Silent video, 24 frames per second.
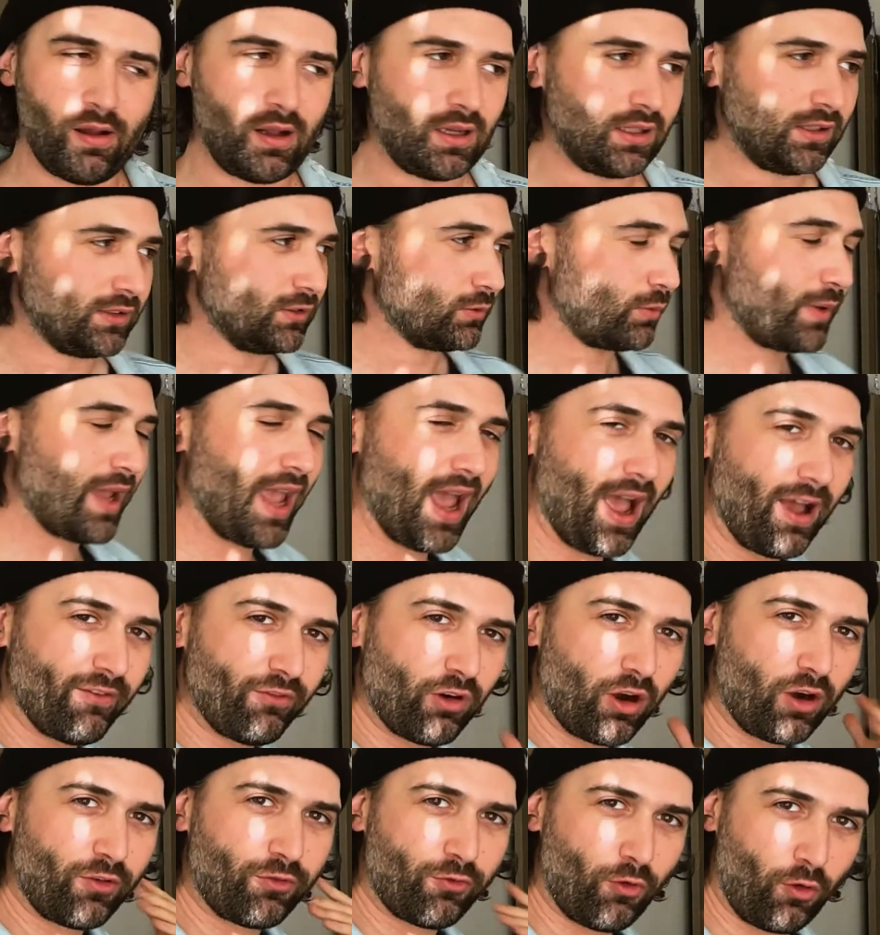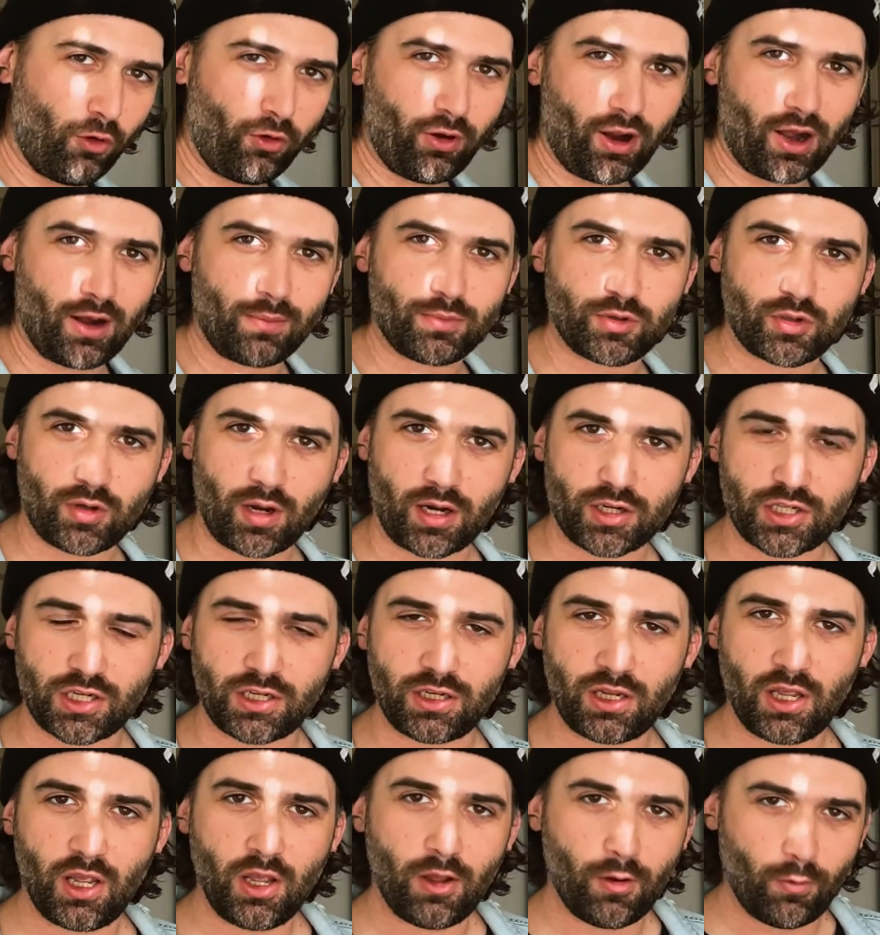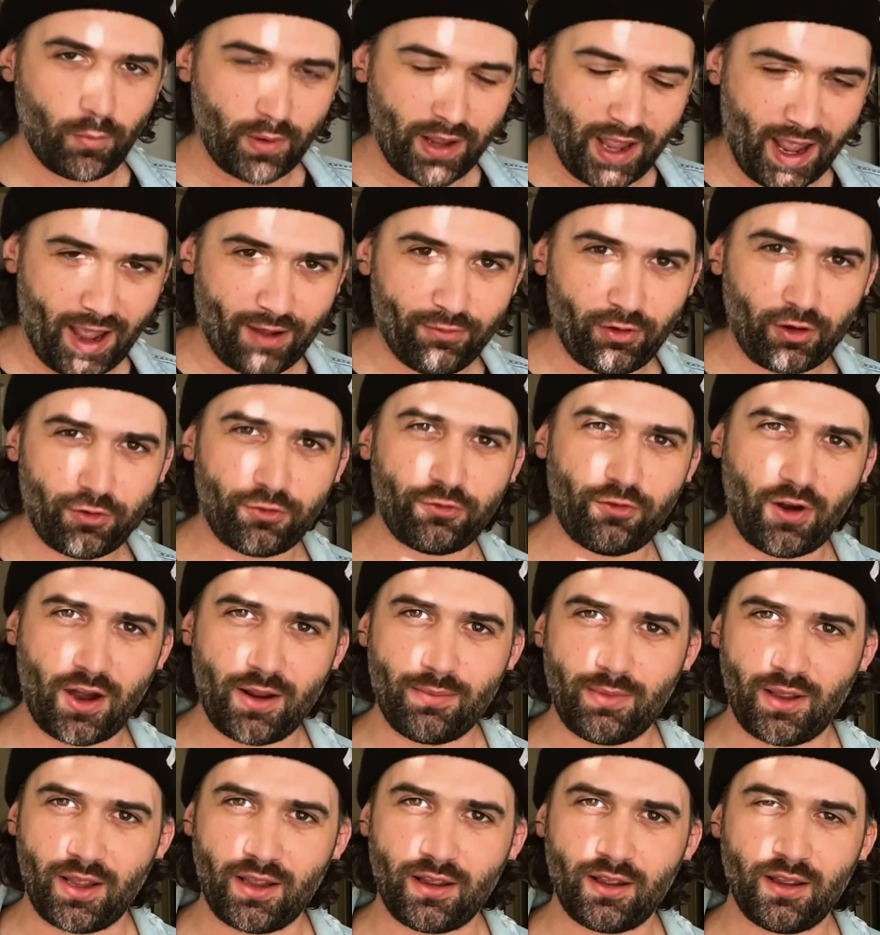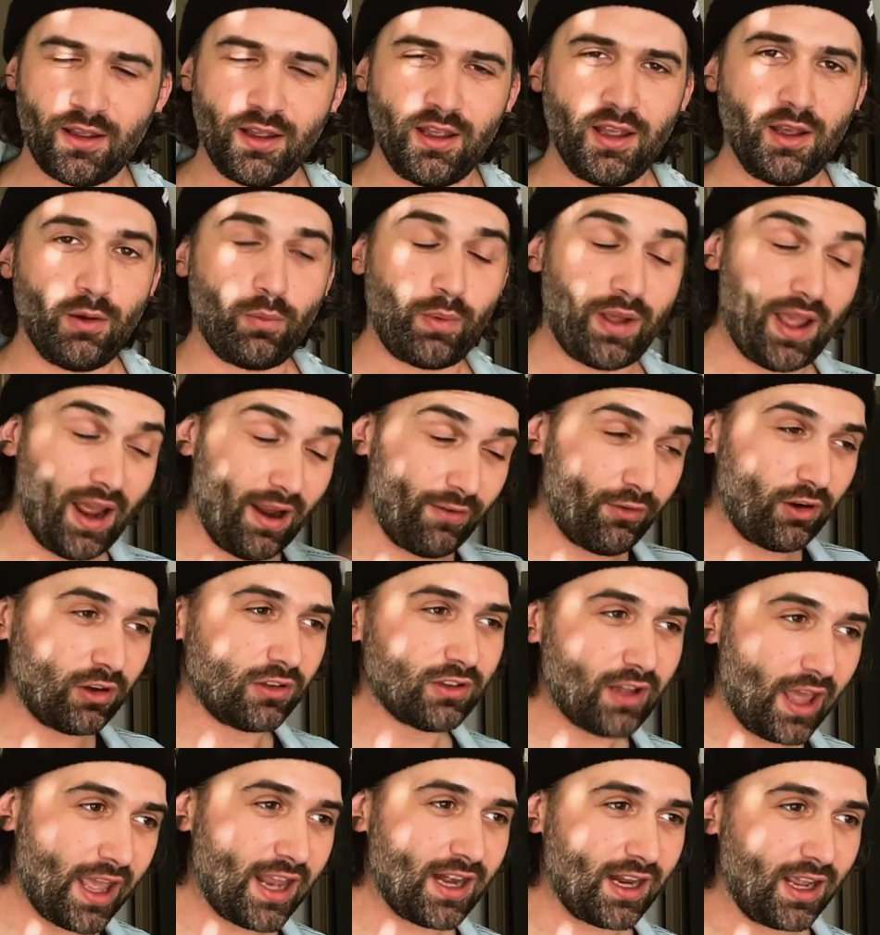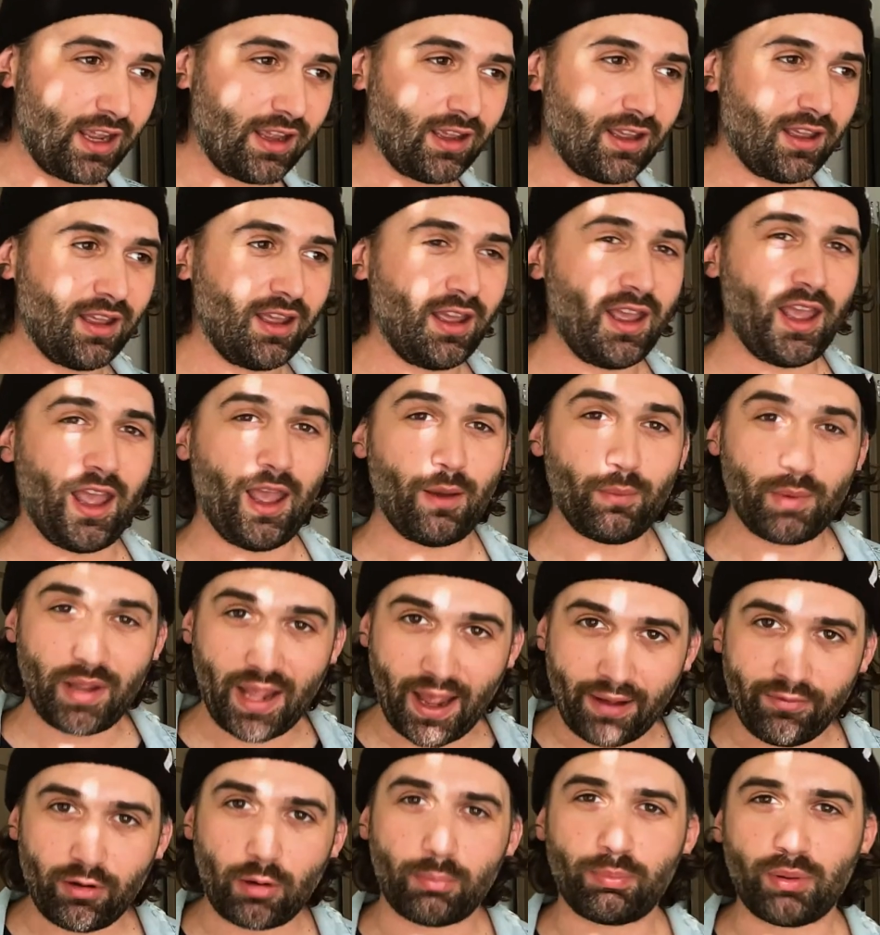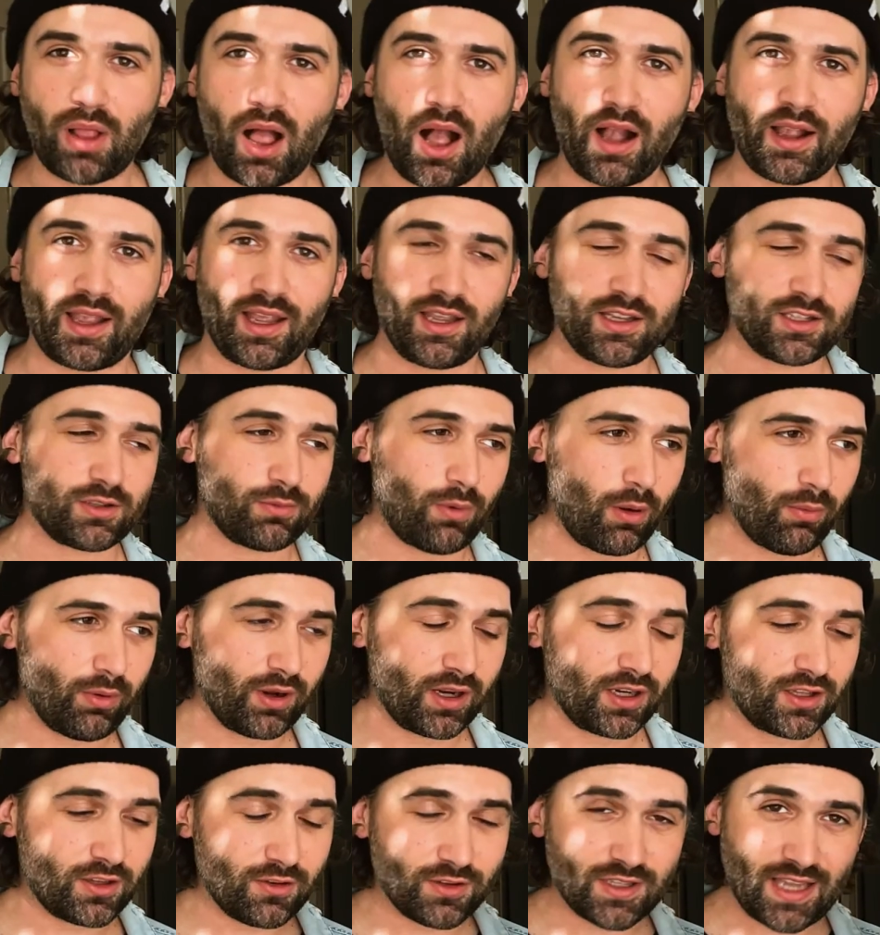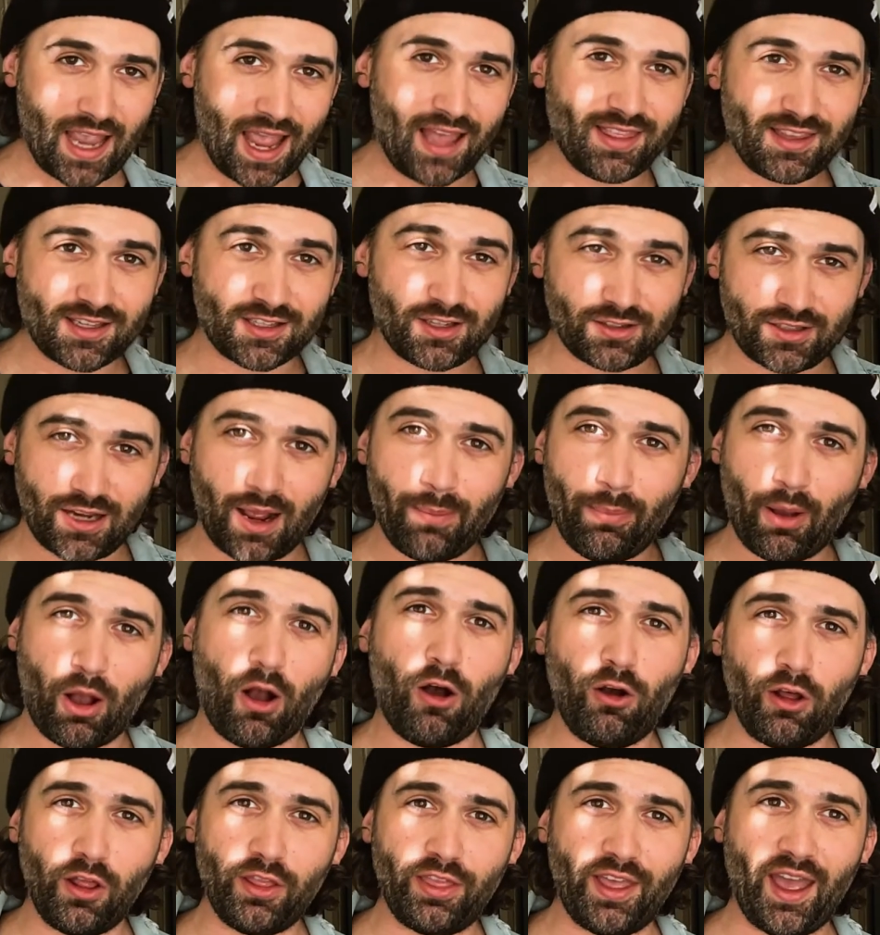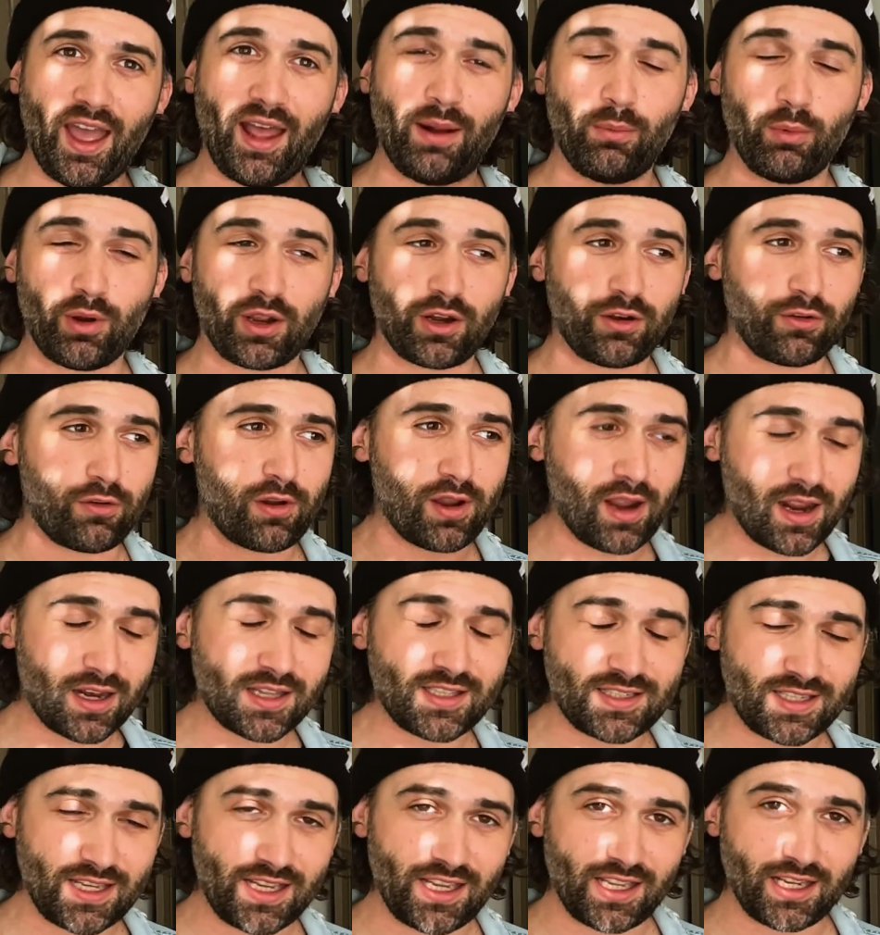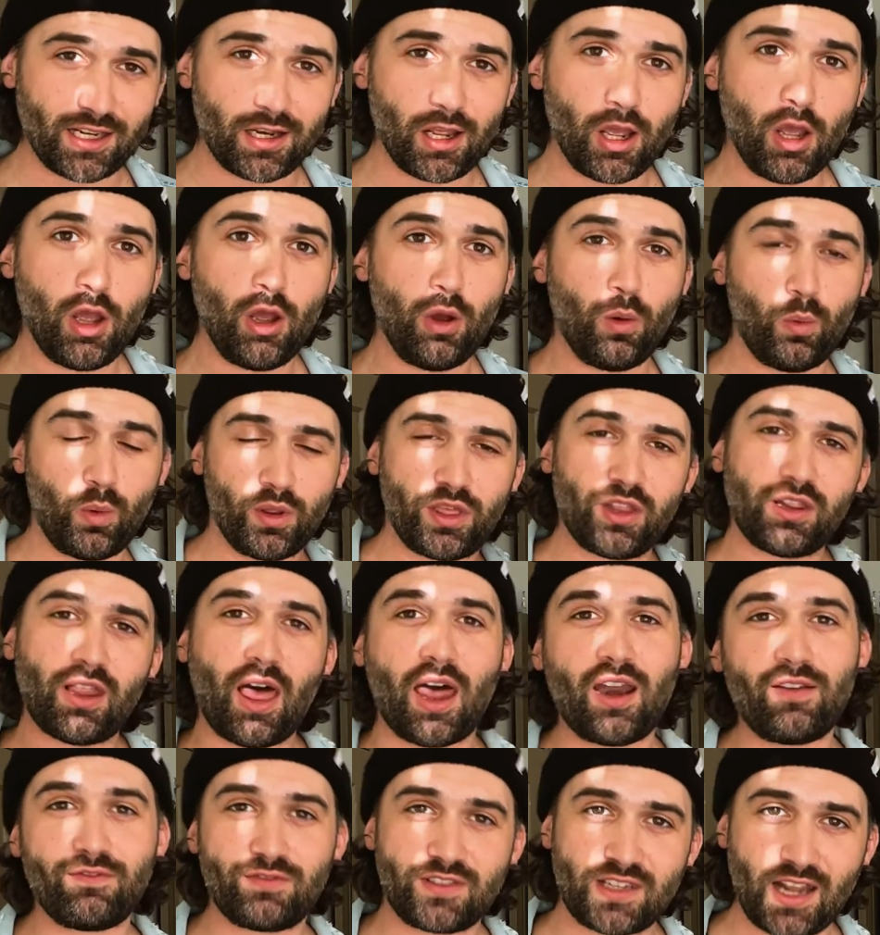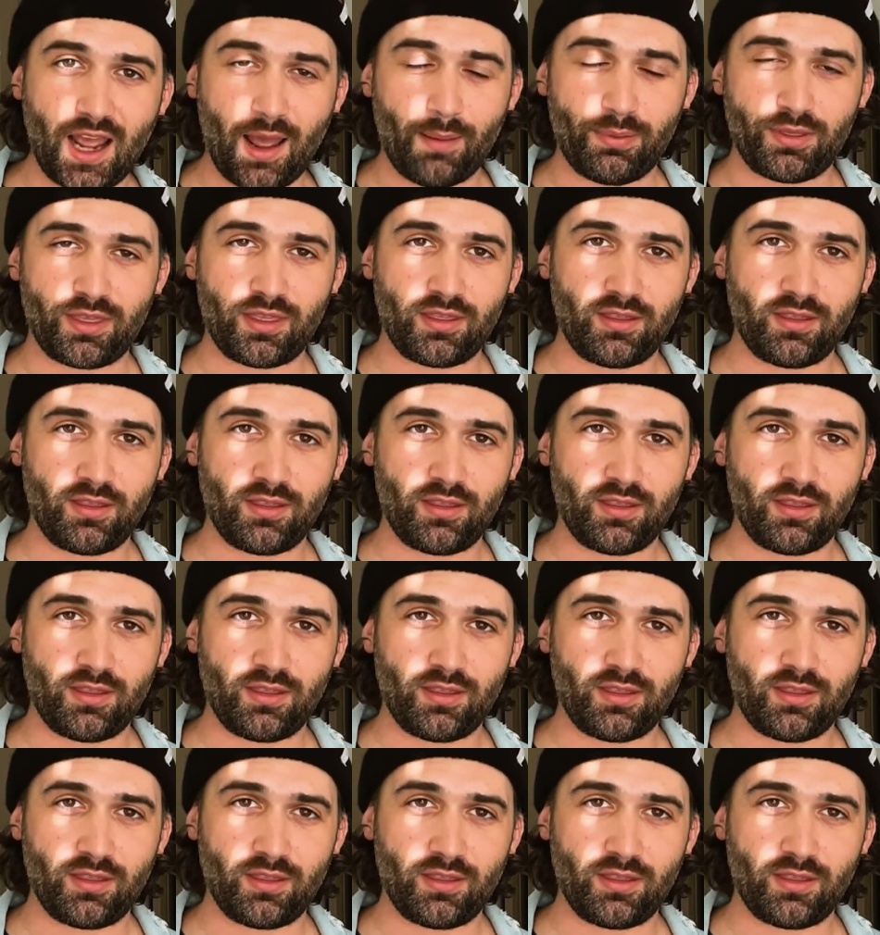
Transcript: We have our foreground obstruction, we have our framing, we have our lighting, and we have our blocking. So what we're gonna do is add this on top of all of that, and we're gonna create a scene with a lot of depth.